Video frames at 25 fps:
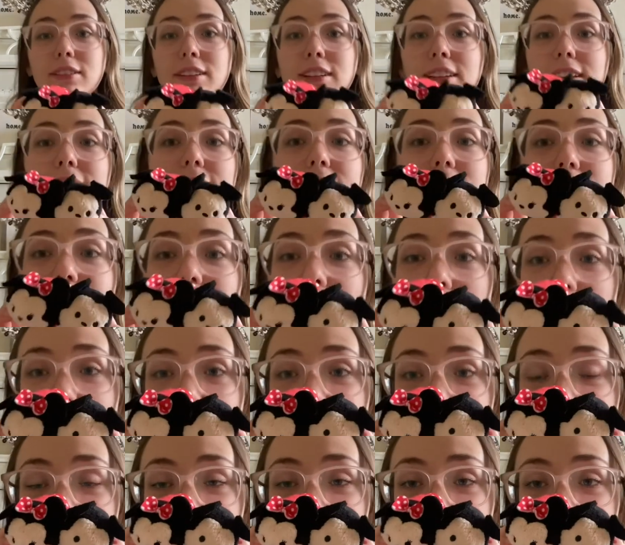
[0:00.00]
the
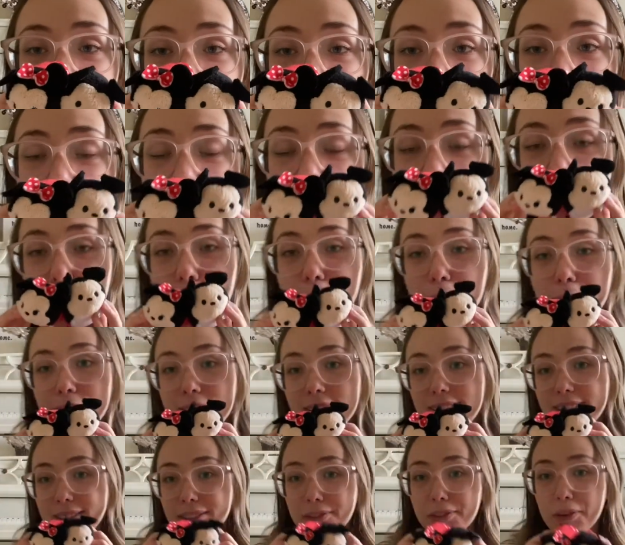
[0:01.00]
classic
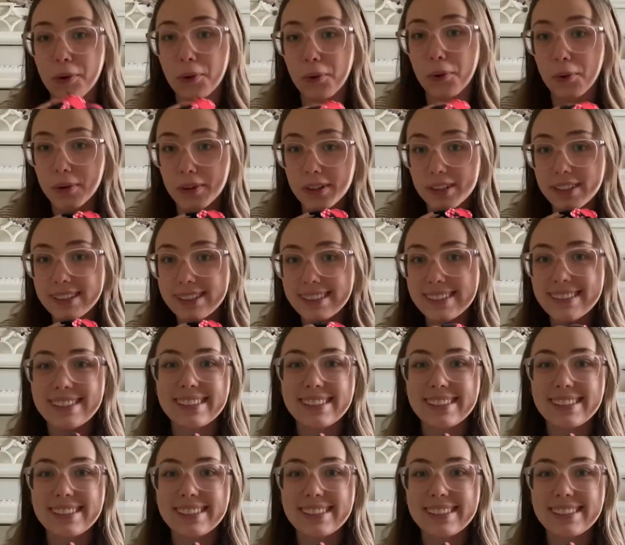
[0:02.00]
Tsum of course.